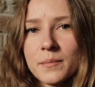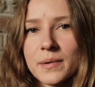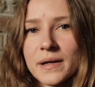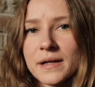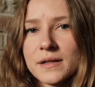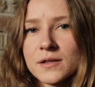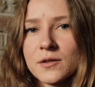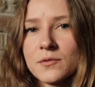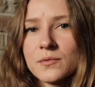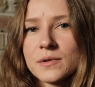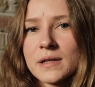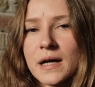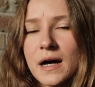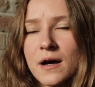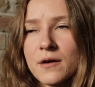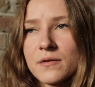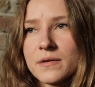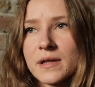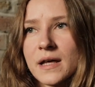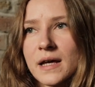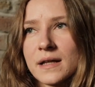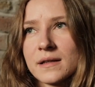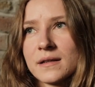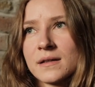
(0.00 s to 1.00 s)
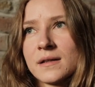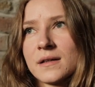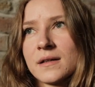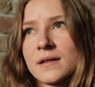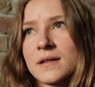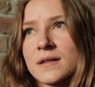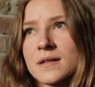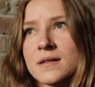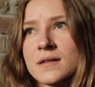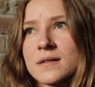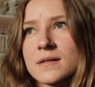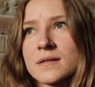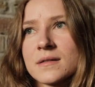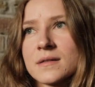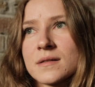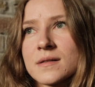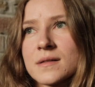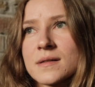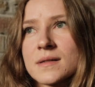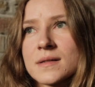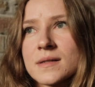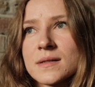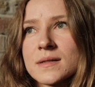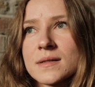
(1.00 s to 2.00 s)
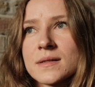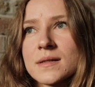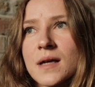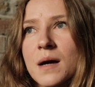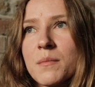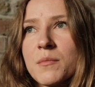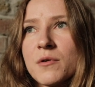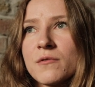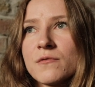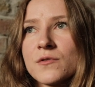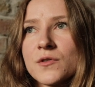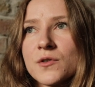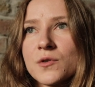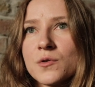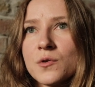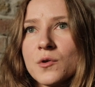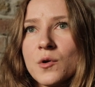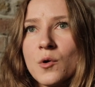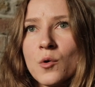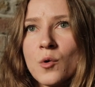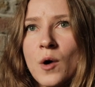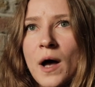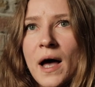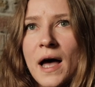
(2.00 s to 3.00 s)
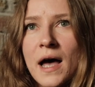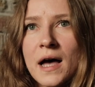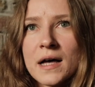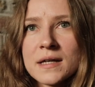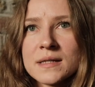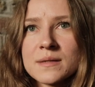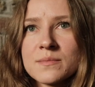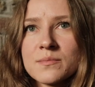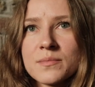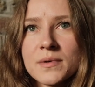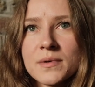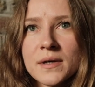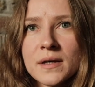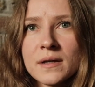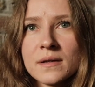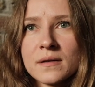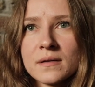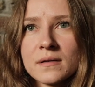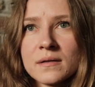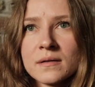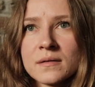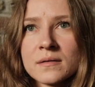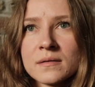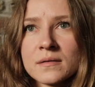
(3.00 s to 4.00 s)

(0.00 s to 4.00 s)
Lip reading: But I know now that some of you who has been